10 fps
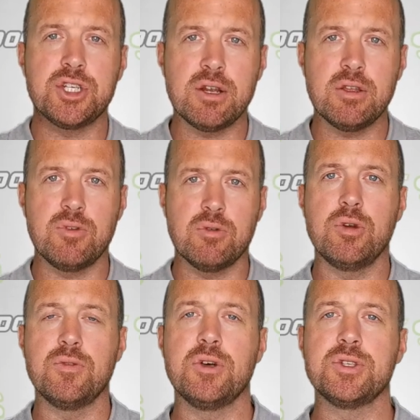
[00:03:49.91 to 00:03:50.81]
Generally, if you
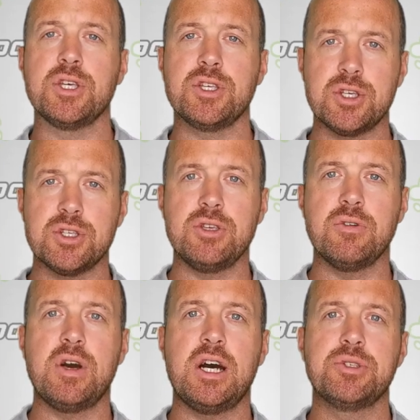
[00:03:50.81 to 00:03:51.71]
remove those things, you can see
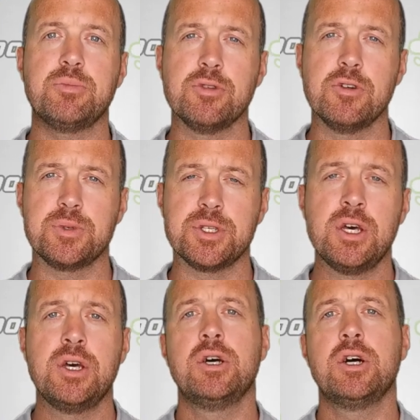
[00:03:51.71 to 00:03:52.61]
a vast improvement.
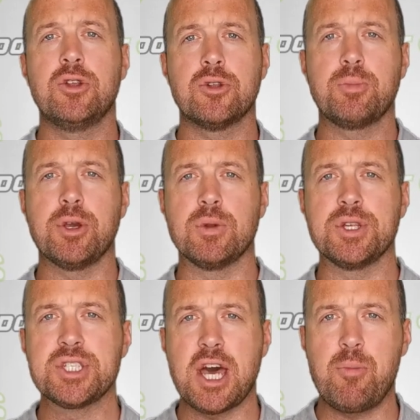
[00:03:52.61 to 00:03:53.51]
Another big one
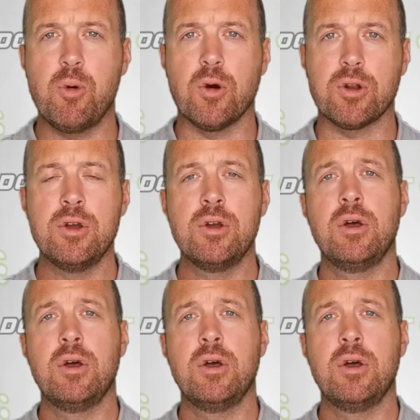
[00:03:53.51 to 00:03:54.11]
is tap water